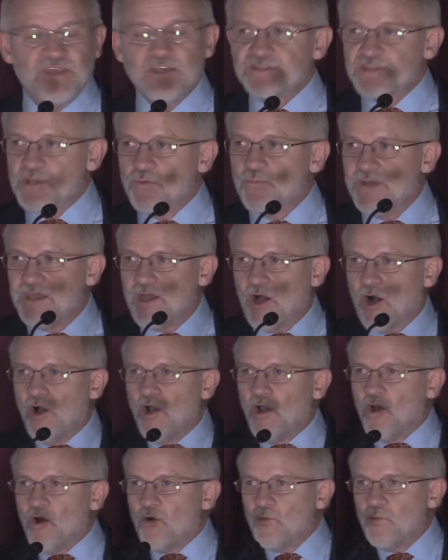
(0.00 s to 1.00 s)
so we,
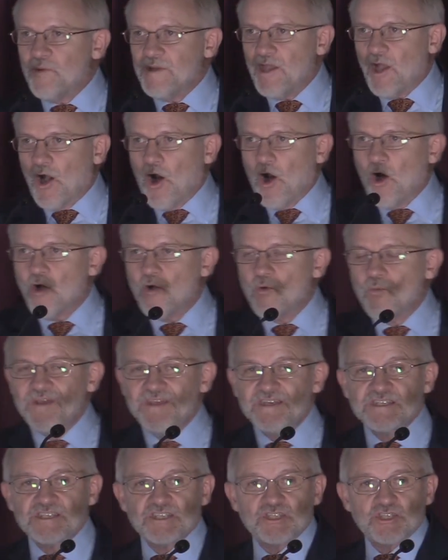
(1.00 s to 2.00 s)
we
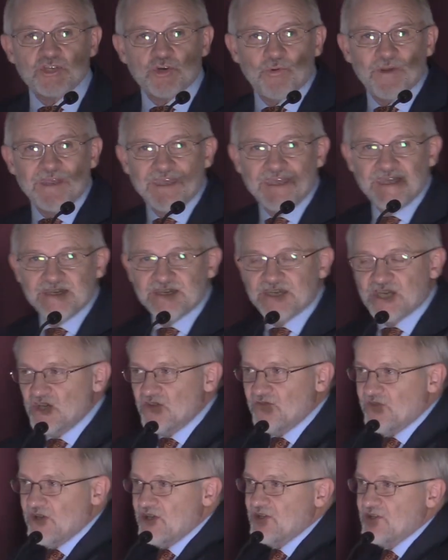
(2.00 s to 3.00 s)
always trade
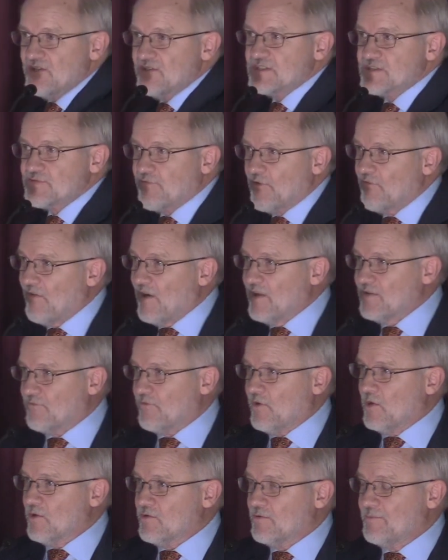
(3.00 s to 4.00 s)
convenience for
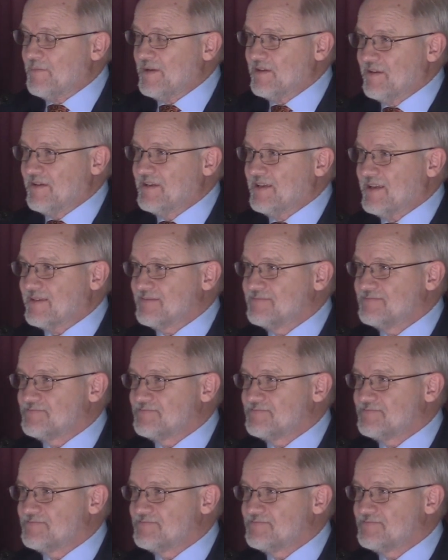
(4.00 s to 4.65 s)
vulnerability.